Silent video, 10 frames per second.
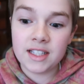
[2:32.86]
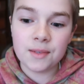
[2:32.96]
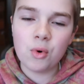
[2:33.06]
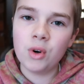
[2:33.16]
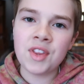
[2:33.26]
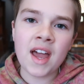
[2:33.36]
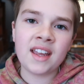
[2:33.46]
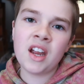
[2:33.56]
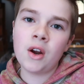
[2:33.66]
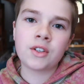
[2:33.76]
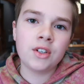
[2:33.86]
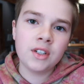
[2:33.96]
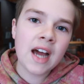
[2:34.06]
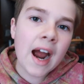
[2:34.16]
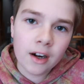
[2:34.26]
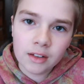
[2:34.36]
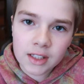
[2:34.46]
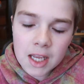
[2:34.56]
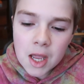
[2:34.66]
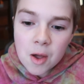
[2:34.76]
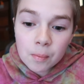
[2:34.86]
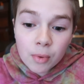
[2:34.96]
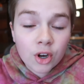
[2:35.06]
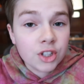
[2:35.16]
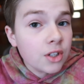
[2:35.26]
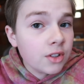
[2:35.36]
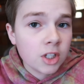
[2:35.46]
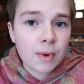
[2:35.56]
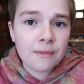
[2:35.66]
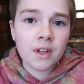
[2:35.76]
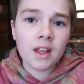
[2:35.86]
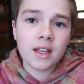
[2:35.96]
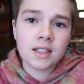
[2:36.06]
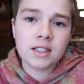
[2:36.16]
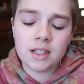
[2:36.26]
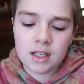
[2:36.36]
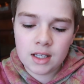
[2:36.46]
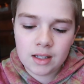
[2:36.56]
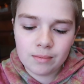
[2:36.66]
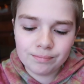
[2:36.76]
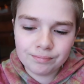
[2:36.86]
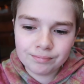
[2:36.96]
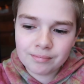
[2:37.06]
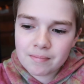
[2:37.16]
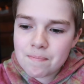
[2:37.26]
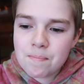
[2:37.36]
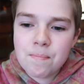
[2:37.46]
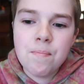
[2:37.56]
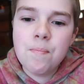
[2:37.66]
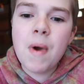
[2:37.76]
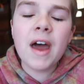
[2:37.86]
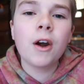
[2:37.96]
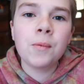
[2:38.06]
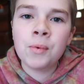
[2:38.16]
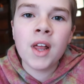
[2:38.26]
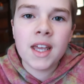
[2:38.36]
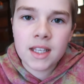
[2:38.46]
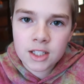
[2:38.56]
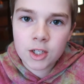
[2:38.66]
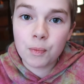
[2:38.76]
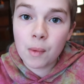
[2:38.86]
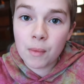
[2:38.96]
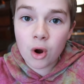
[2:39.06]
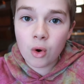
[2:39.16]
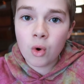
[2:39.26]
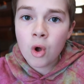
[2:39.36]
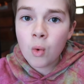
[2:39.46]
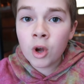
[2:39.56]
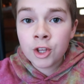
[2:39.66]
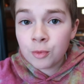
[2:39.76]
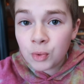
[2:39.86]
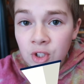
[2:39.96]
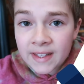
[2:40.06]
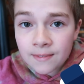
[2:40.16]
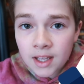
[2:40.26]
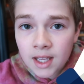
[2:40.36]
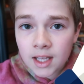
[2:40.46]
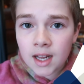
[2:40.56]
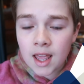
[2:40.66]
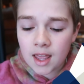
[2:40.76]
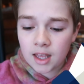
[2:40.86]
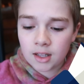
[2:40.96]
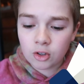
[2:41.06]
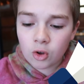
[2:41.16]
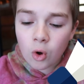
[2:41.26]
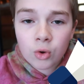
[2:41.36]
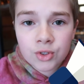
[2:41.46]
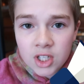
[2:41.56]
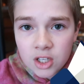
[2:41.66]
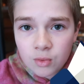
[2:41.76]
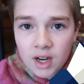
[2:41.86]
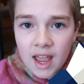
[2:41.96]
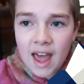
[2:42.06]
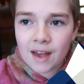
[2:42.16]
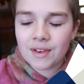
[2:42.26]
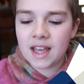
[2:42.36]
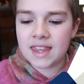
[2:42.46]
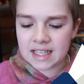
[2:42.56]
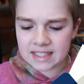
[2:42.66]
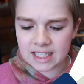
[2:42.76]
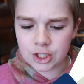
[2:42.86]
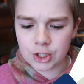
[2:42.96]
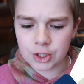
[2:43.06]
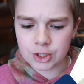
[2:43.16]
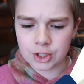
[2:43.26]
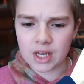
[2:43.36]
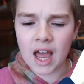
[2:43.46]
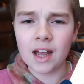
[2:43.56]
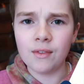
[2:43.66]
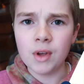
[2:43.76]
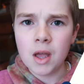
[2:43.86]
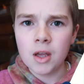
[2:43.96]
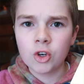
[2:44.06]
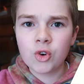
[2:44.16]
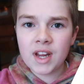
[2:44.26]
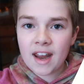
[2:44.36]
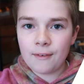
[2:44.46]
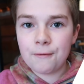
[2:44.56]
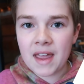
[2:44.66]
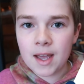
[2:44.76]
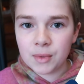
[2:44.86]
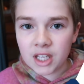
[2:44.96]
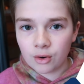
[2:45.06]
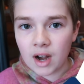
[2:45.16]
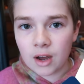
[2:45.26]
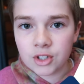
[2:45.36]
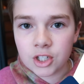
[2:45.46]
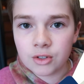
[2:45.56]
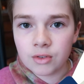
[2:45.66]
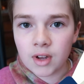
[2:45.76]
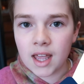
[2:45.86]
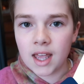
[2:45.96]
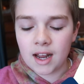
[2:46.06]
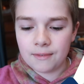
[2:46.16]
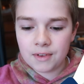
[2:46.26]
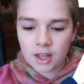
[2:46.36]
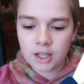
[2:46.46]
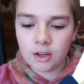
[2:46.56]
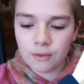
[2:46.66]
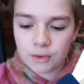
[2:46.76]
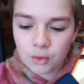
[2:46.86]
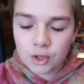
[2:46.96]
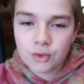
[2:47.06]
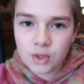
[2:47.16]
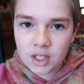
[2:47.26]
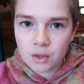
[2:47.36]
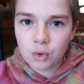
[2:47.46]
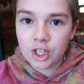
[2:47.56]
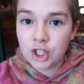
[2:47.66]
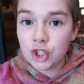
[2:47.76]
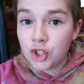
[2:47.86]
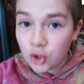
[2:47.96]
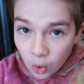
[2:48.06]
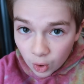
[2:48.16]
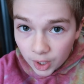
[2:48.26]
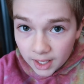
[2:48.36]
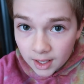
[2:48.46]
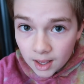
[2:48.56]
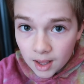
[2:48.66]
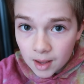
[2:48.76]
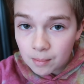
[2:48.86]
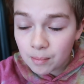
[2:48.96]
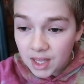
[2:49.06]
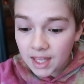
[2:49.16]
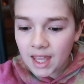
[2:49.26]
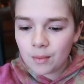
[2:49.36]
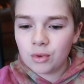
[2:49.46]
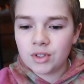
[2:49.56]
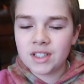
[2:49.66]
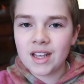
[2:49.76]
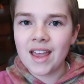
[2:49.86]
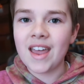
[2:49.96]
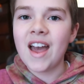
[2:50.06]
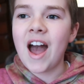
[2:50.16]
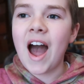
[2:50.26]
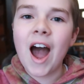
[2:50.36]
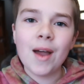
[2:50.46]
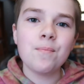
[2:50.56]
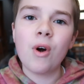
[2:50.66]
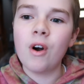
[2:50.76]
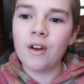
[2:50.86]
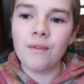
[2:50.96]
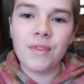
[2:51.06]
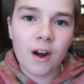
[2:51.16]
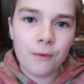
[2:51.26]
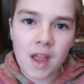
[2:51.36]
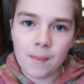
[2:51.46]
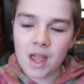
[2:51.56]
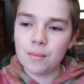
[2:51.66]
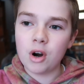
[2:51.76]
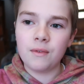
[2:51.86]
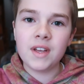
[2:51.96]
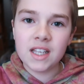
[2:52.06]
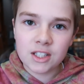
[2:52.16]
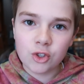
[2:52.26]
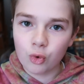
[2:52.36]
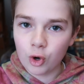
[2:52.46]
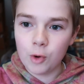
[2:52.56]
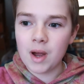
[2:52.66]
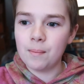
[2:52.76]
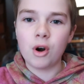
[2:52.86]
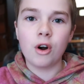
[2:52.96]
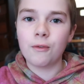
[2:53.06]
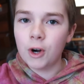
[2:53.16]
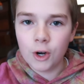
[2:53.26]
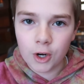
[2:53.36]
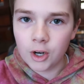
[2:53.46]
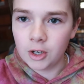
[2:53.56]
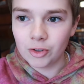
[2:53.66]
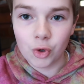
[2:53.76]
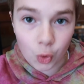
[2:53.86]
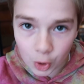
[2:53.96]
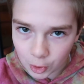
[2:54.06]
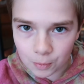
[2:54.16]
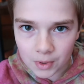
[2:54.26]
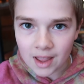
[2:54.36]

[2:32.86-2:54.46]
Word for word: they support that character entirely. But on YouTube, I feel like it's a better place to promote what you believe in and goals that you want to have. And I think it's easier to kind of create a family around you. And I feel like your viewers really will enjoy being able to say, I'm part of their family, I'm part of his group, I'm part of her group.